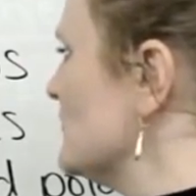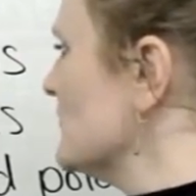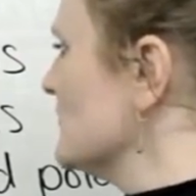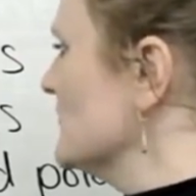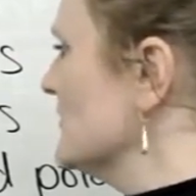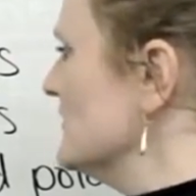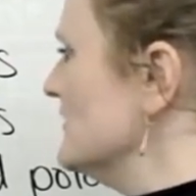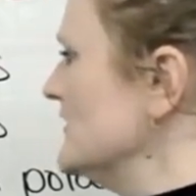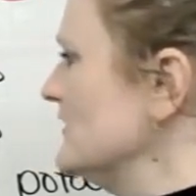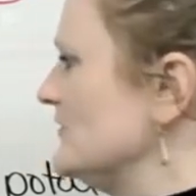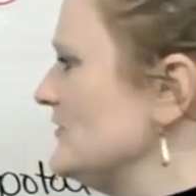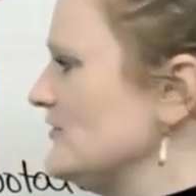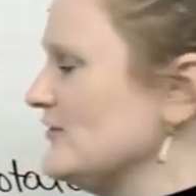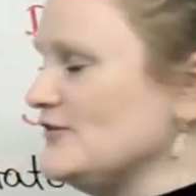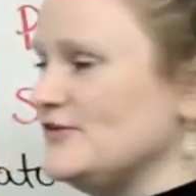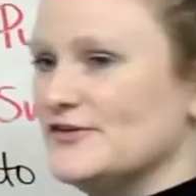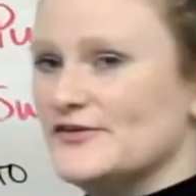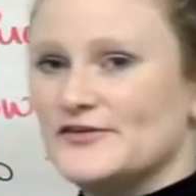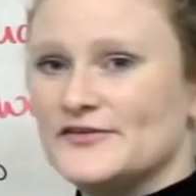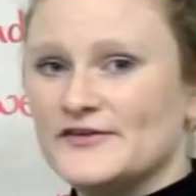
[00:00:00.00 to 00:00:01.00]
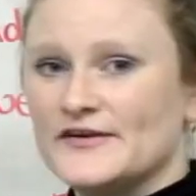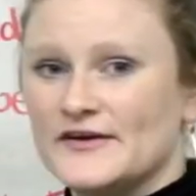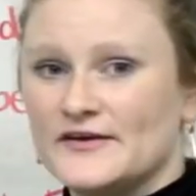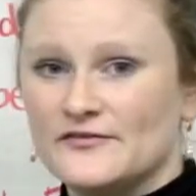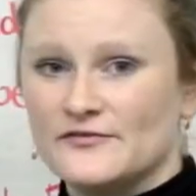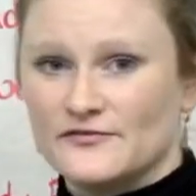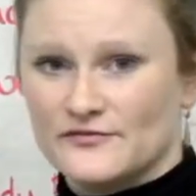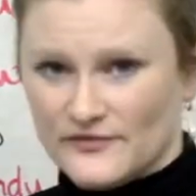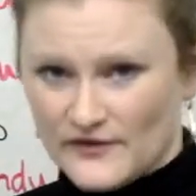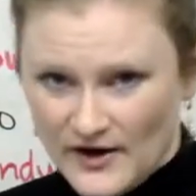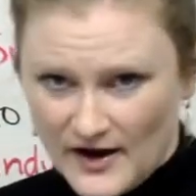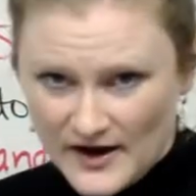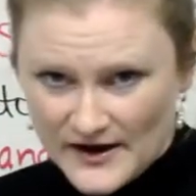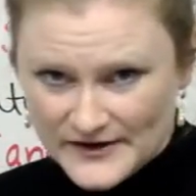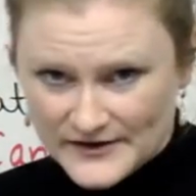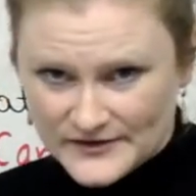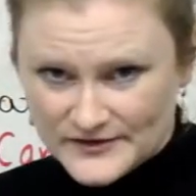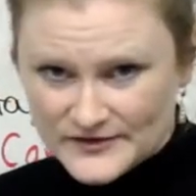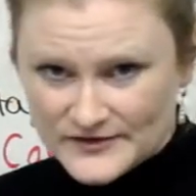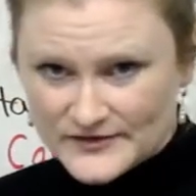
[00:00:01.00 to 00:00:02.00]
shorten it to just say
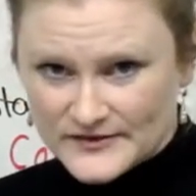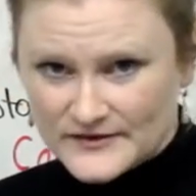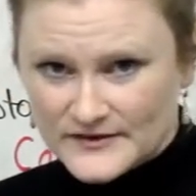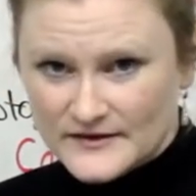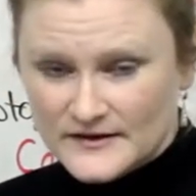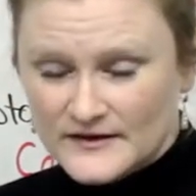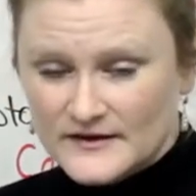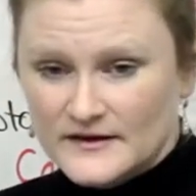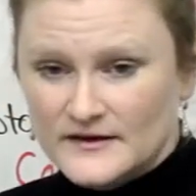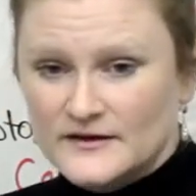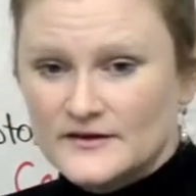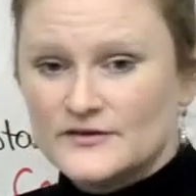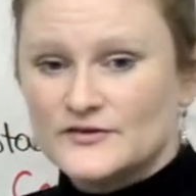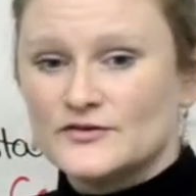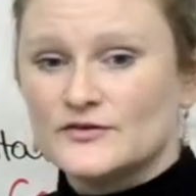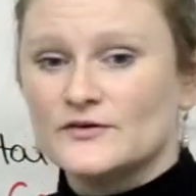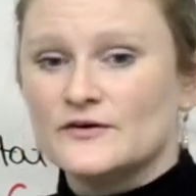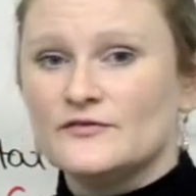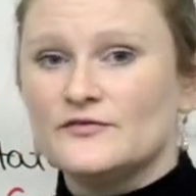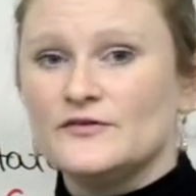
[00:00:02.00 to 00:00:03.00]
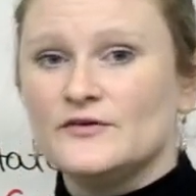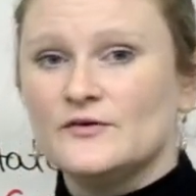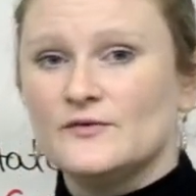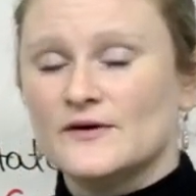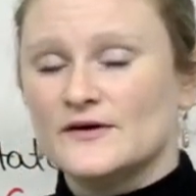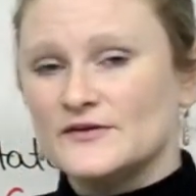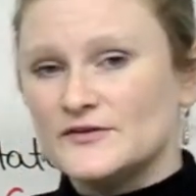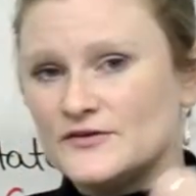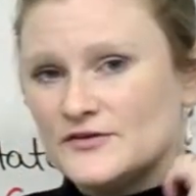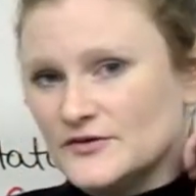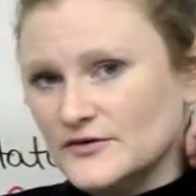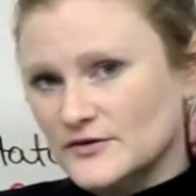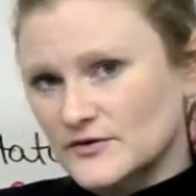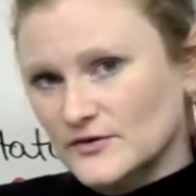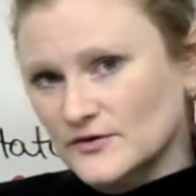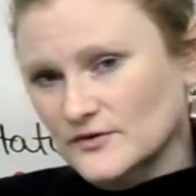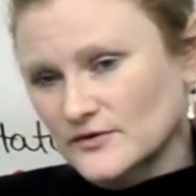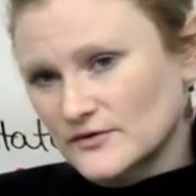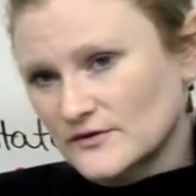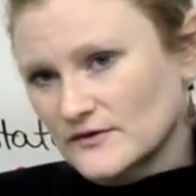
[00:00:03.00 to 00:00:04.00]
fries. So if you went
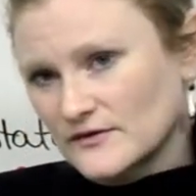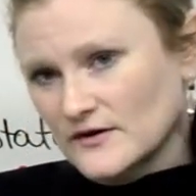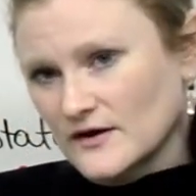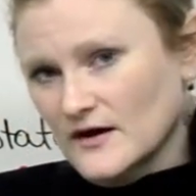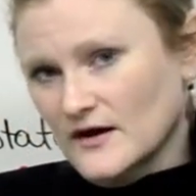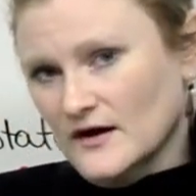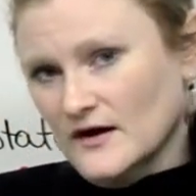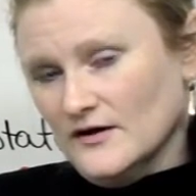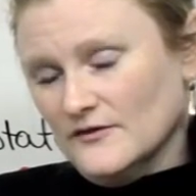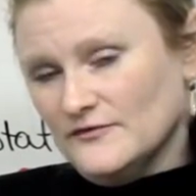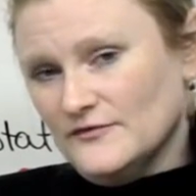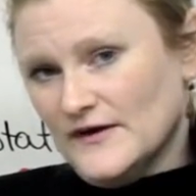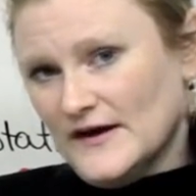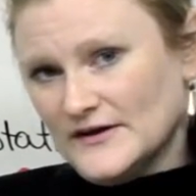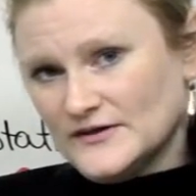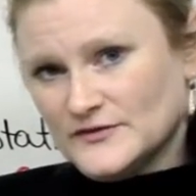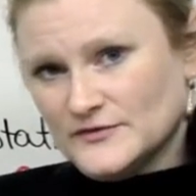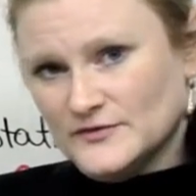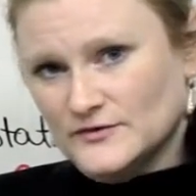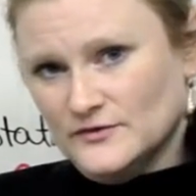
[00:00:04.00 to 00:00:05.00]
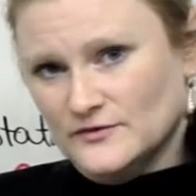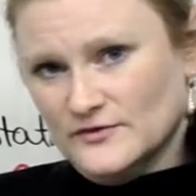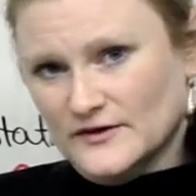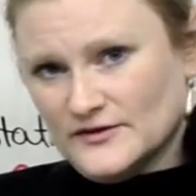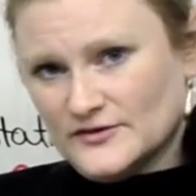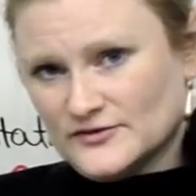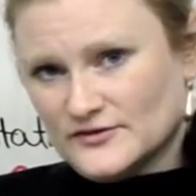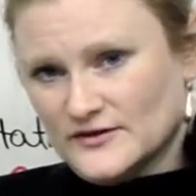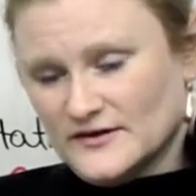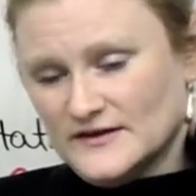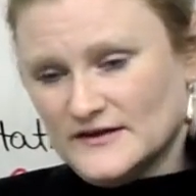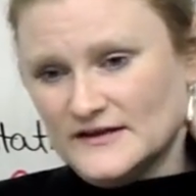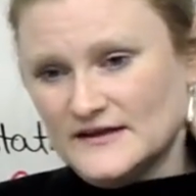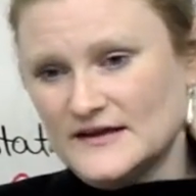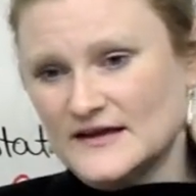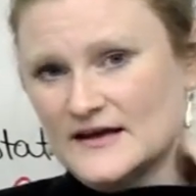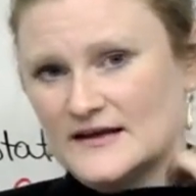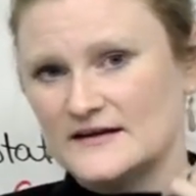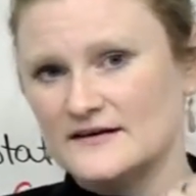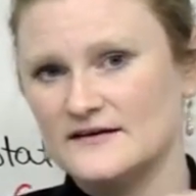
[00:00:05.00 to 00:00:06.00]
to a fast food restaurant in
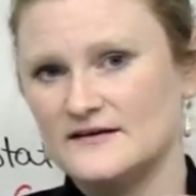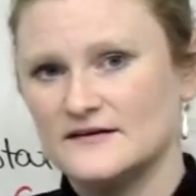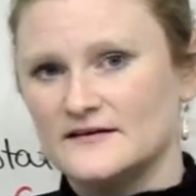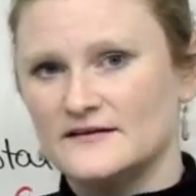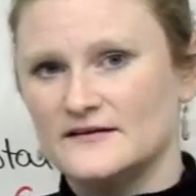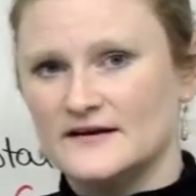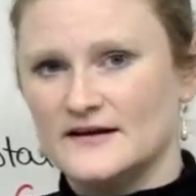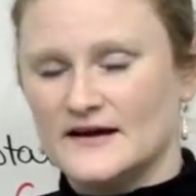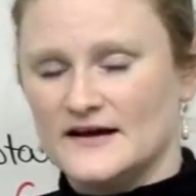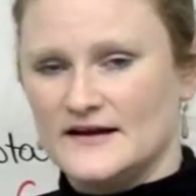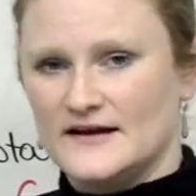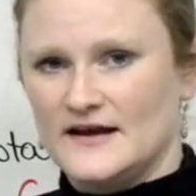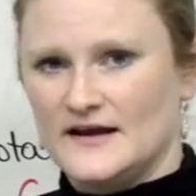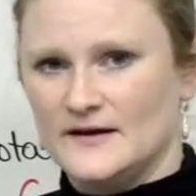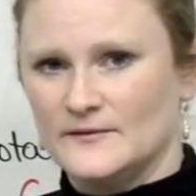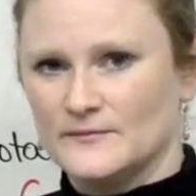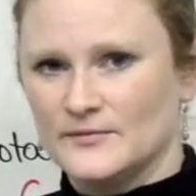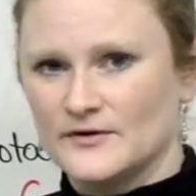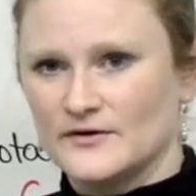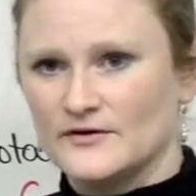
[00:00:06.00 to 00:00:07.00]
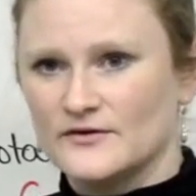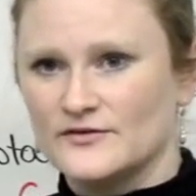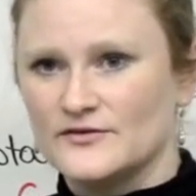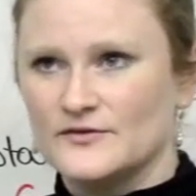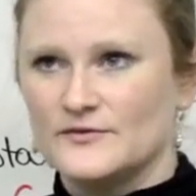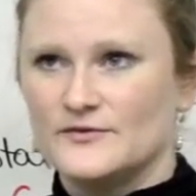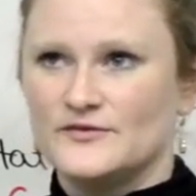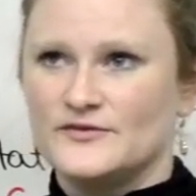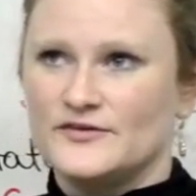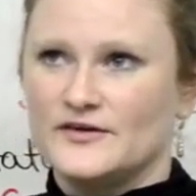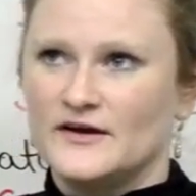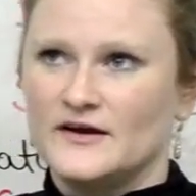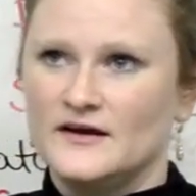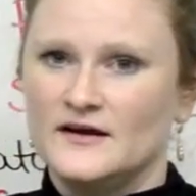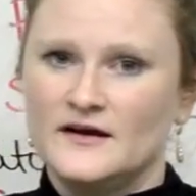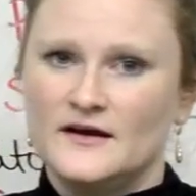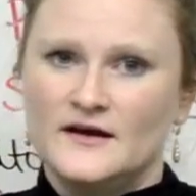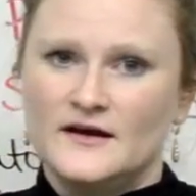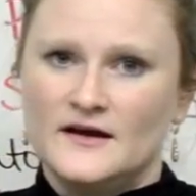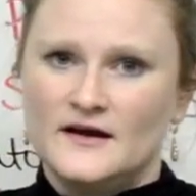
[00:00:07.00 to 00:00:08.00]
Canada that had hamburgers, it would
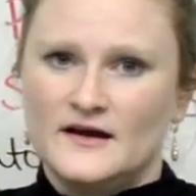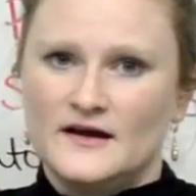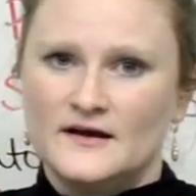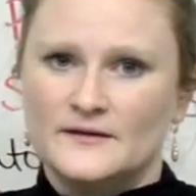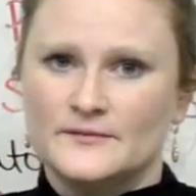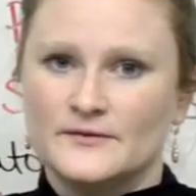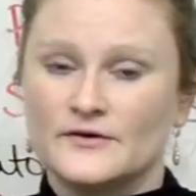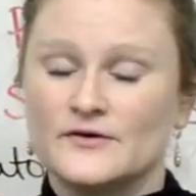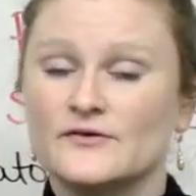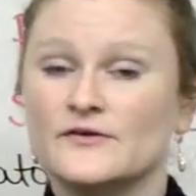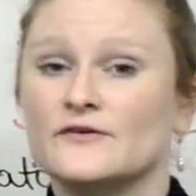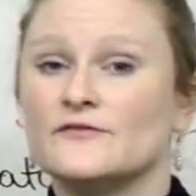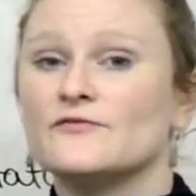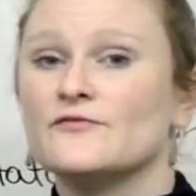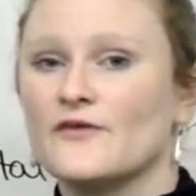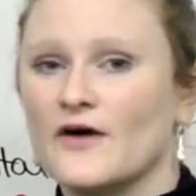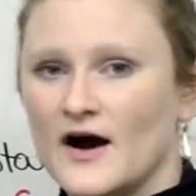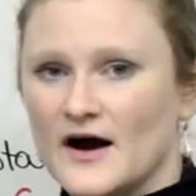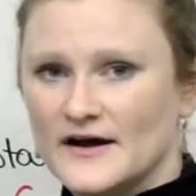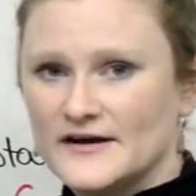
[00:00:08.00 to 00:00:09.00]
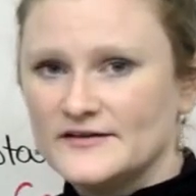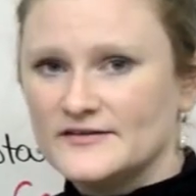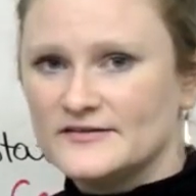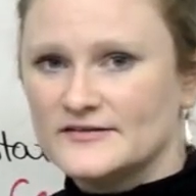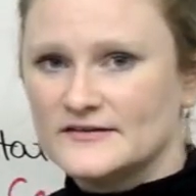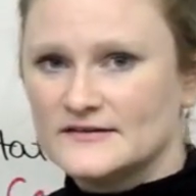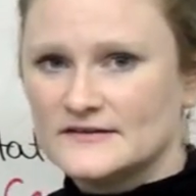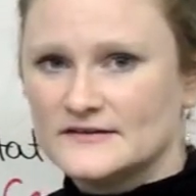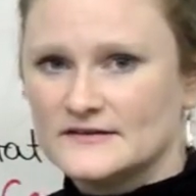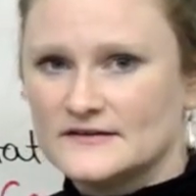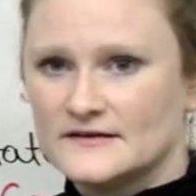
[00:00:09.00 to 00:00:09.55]
say hamburger and fries.